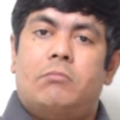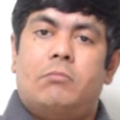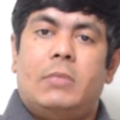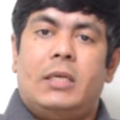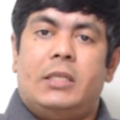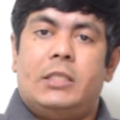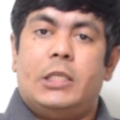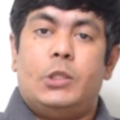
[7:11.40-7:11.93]

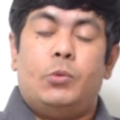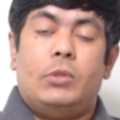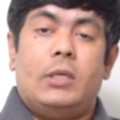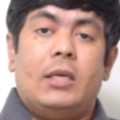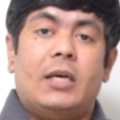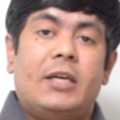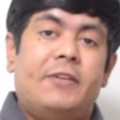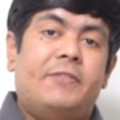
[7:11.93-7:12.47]
like day-to-day
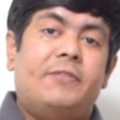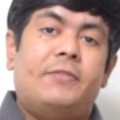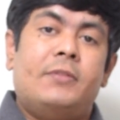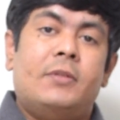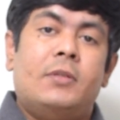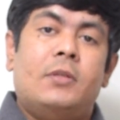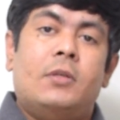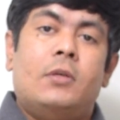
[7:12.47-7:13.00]
life,
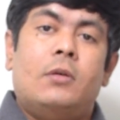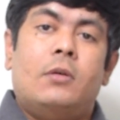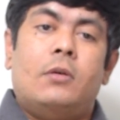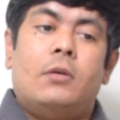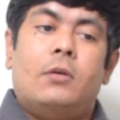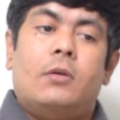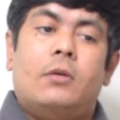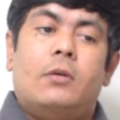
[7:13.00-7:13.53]

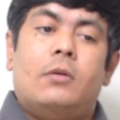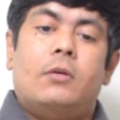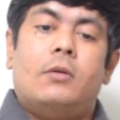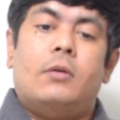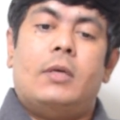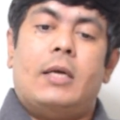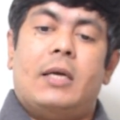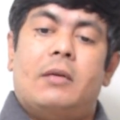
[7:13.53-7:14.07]

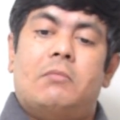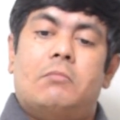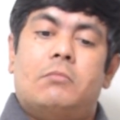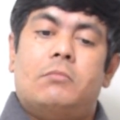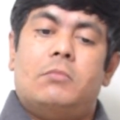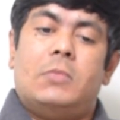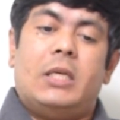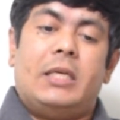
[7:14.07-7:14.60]
and
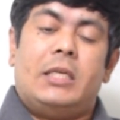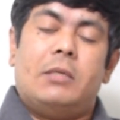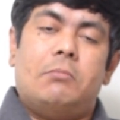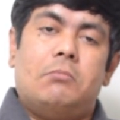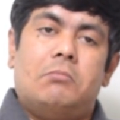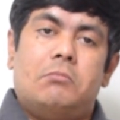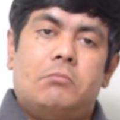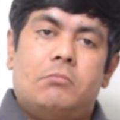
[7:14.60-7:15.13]
like
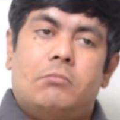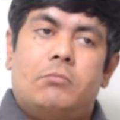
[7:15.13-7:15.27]
in